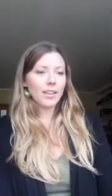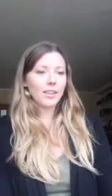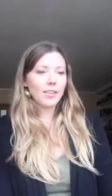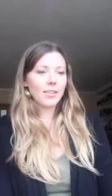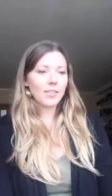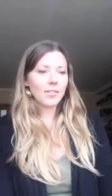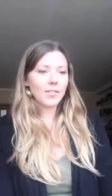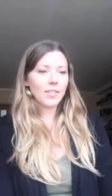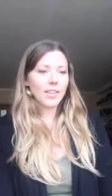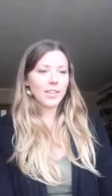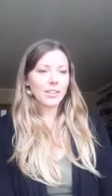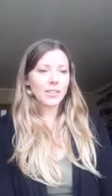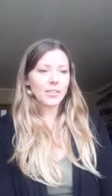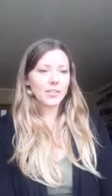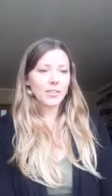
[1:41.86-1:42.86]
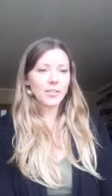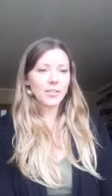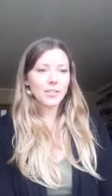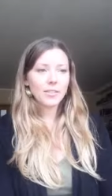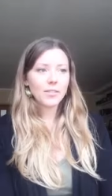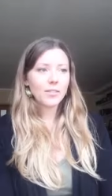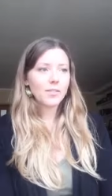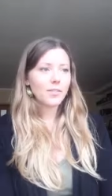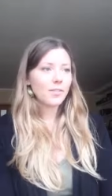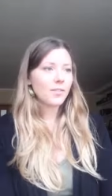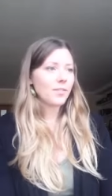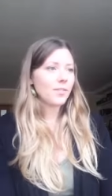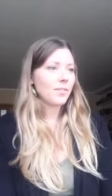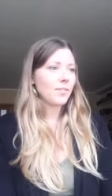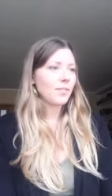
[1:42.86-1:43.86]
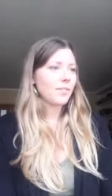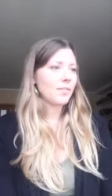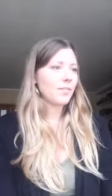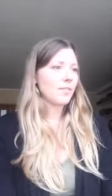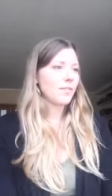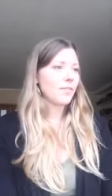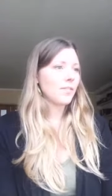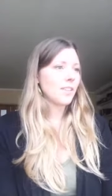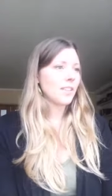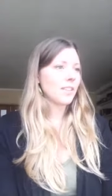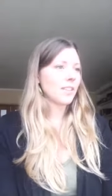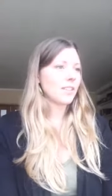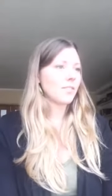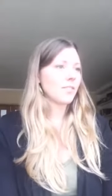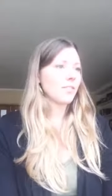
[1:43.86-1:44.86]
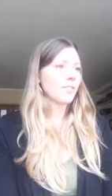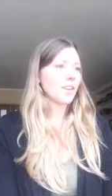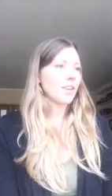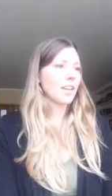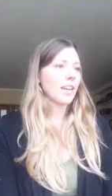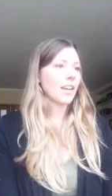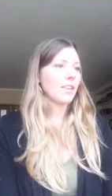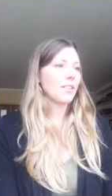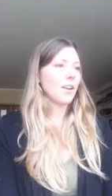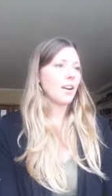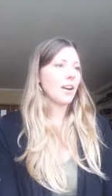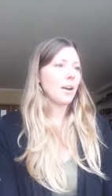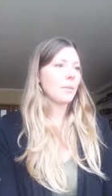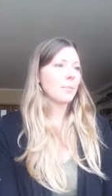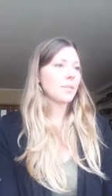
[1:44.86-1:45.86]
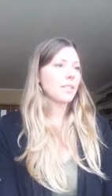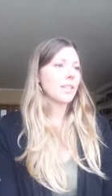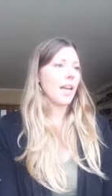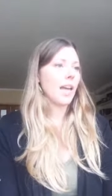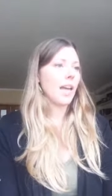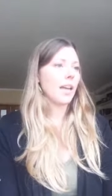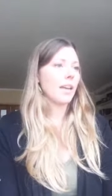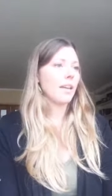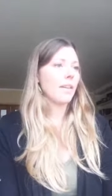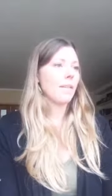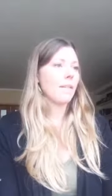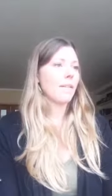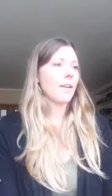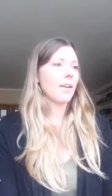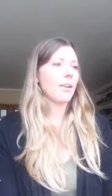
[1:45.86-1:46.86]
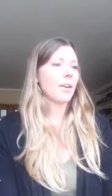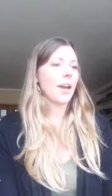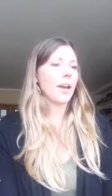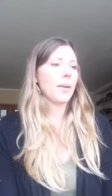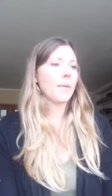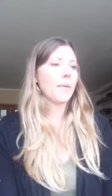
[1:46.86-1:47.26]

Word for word: feeling, feeling funny on hump day. Okay.